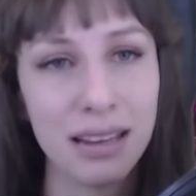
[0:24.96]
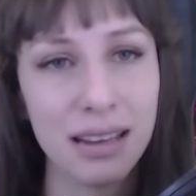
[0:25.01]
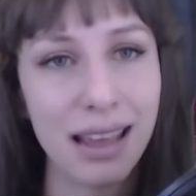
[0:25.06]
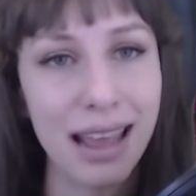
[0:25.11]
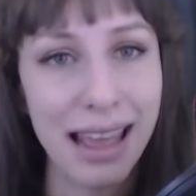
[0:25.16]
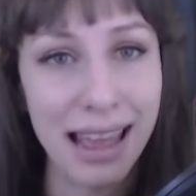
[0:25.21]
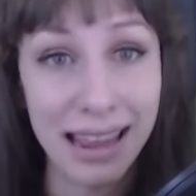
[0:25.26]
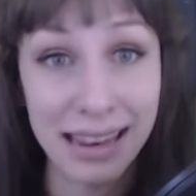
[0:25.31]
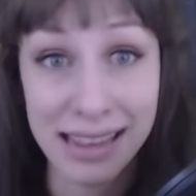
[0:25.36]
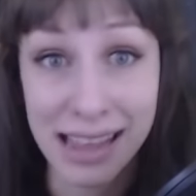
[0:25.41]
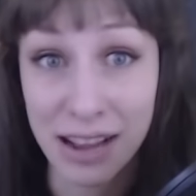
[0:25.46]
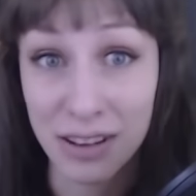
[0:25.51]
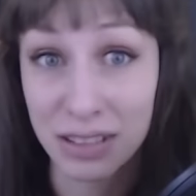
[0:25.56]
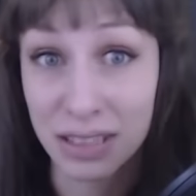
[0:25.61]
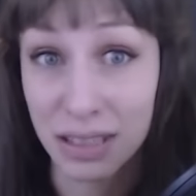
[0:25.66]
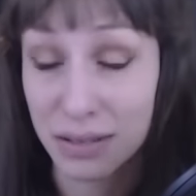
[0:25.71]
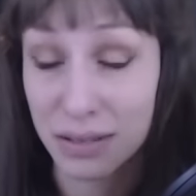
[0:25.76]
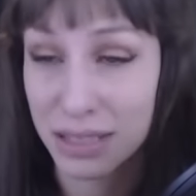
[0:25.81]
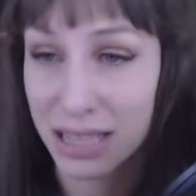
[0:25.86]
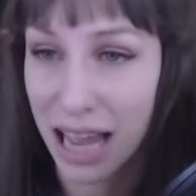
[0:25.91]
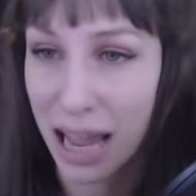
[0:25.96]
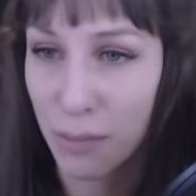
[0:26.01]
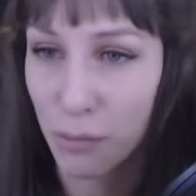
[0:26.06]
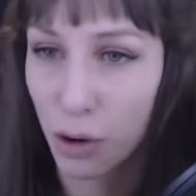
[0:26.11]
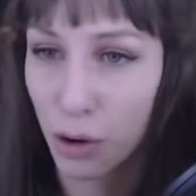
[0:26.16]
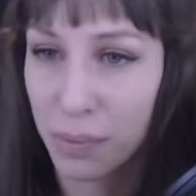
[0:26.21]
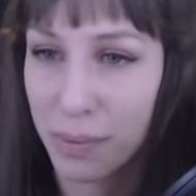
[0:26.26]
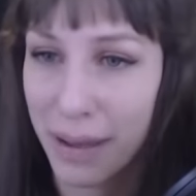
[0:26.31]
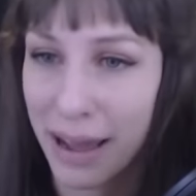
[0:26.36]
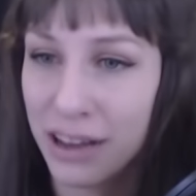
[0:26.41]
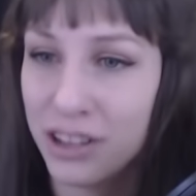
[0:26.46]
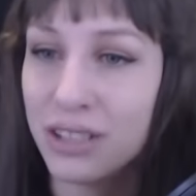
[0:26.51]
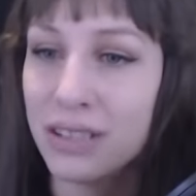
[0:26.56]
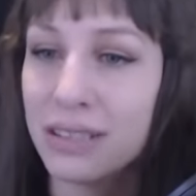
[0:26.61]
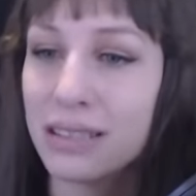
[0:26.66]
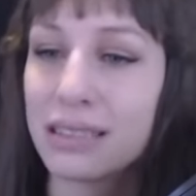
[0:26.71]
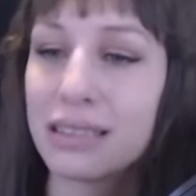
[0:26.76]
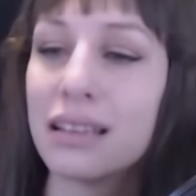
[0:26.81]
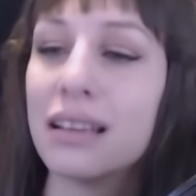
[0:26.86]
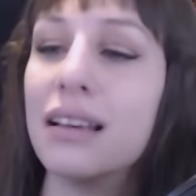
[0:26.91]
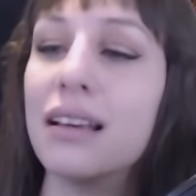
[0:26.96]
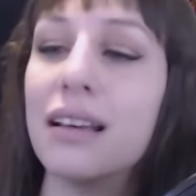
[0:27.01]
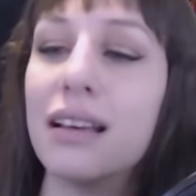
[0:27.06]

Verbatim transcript: and get yourself some Time Warp badges.